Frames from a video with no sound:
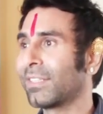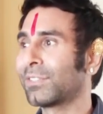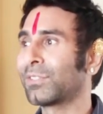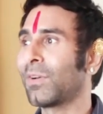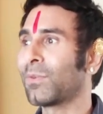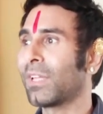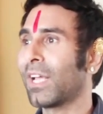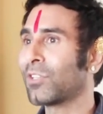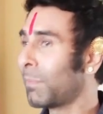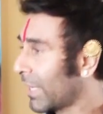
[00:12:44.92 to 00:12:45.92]
So I was
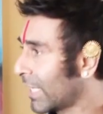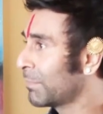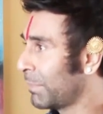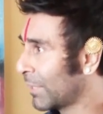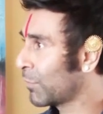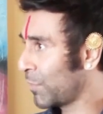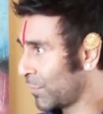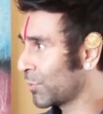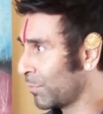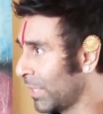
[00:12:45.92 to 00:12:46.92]
like, so am I getting paid for
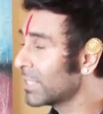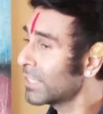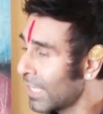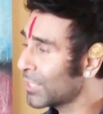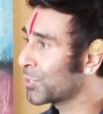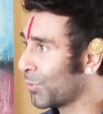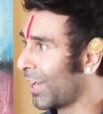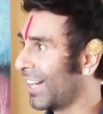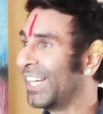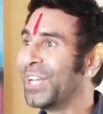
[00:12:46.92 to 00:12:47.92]
52 minutes? He said, yes, you
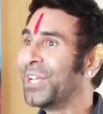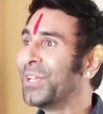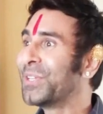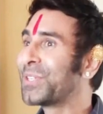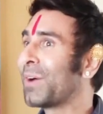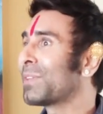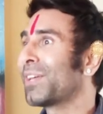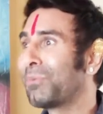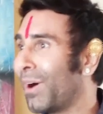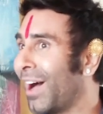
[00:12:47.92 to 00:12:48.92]
are. So I was
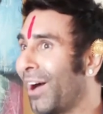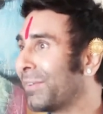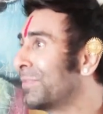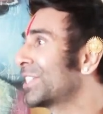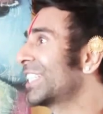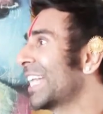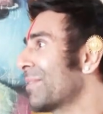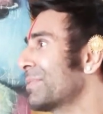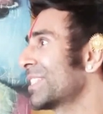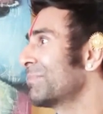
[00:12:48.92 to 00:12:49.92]
like, wow, I wish this
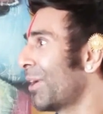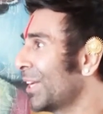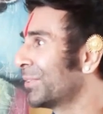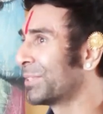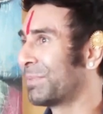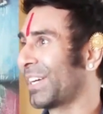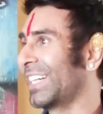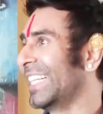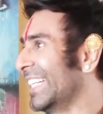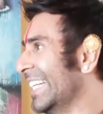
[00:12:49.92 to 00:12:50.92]
happens in Bollywood,
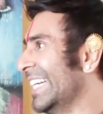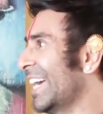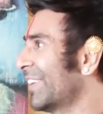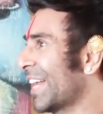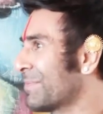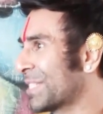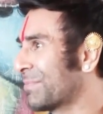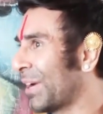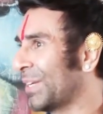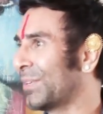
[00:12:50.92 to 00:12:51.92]
because it never happens
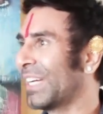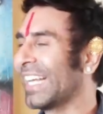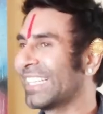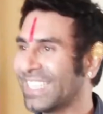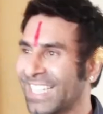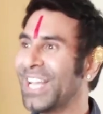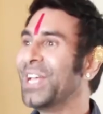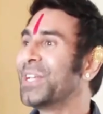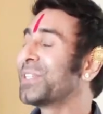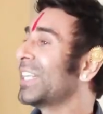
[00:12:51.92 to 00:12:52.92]
in Bollywood like this.
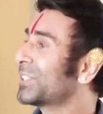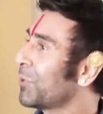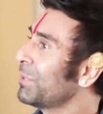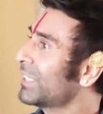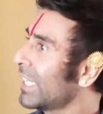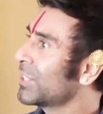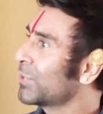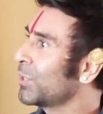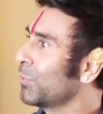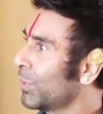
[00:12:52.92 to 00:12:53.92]
So there are so many things
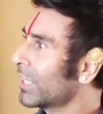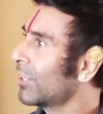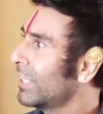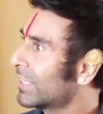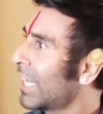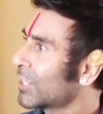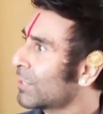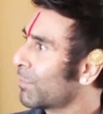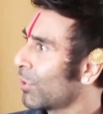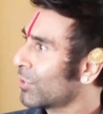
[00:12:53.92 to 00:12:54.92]
when you work on
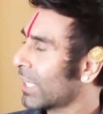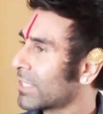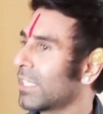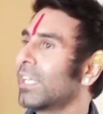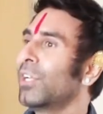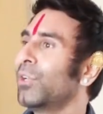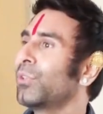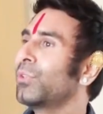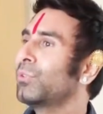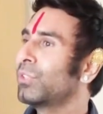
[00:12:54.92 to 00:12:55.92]
international projects,
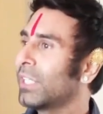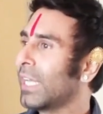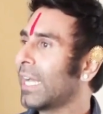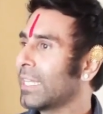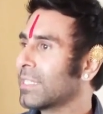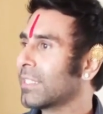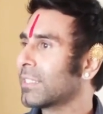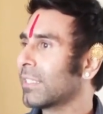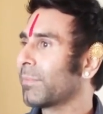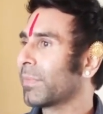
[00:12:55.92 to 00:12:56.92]
you realize
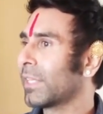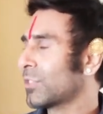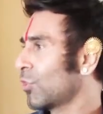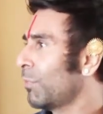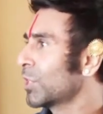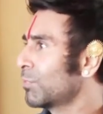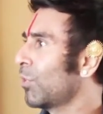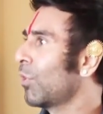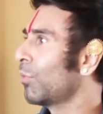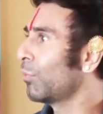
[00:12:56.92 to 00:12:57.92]
that there's so much
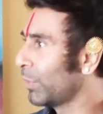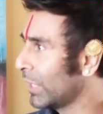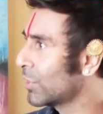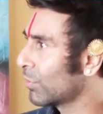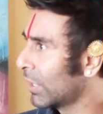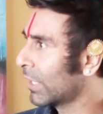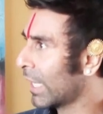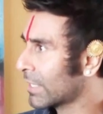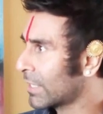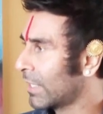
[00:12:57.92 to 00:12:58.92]
more we need to learn
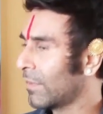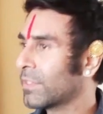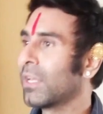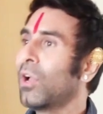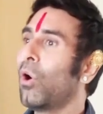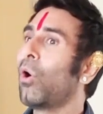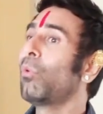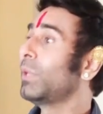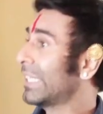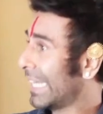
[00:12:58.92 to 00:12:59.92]
ourselves,
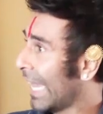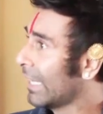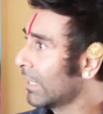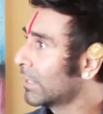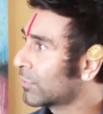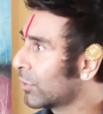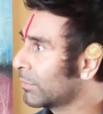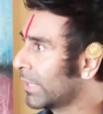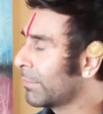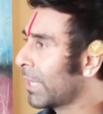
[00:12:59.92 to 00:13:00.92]
or we can learn
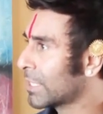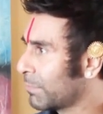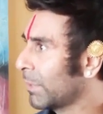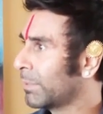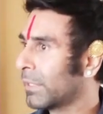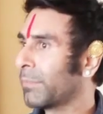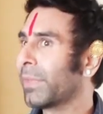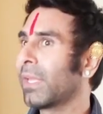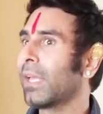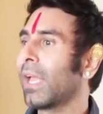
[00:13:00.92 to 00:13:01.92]
from them as people
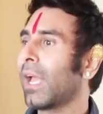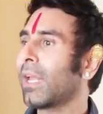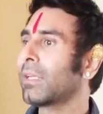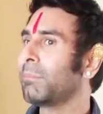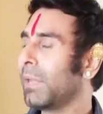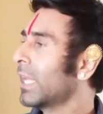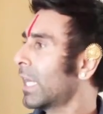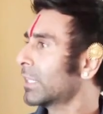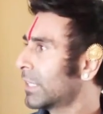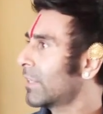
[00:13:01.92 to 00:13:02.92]
and make
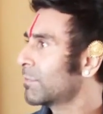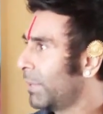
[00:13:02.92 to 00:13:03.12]
ourselves